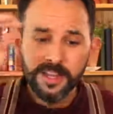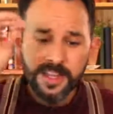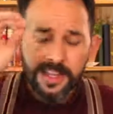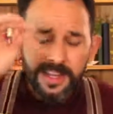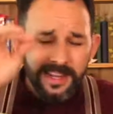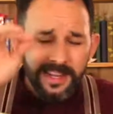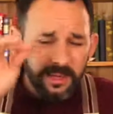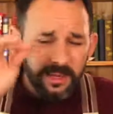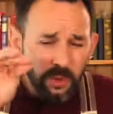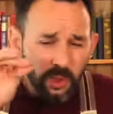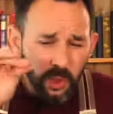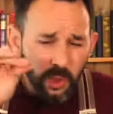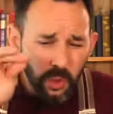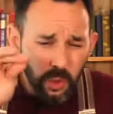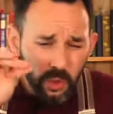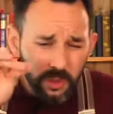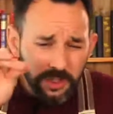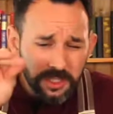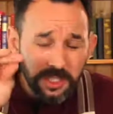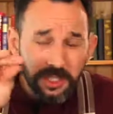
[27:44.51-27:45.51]
Little
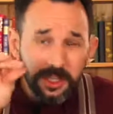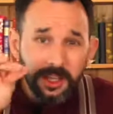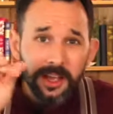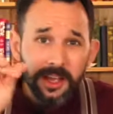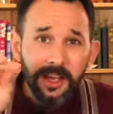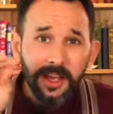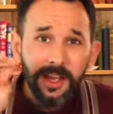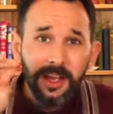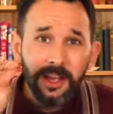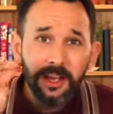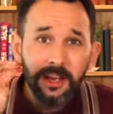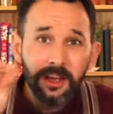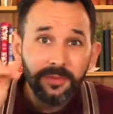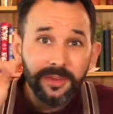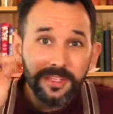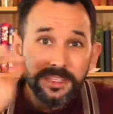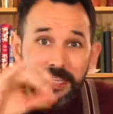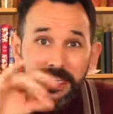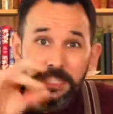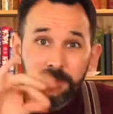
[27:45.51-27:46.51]
quarter of a
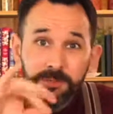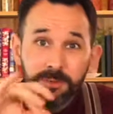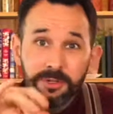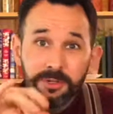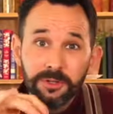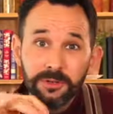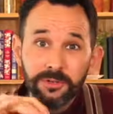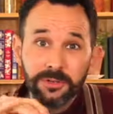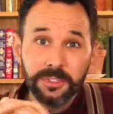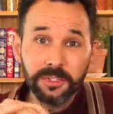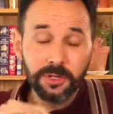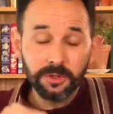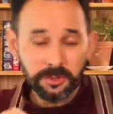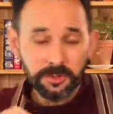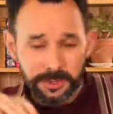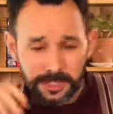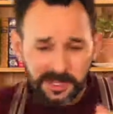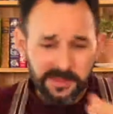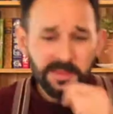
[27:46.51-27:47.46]
teaspoon of salt.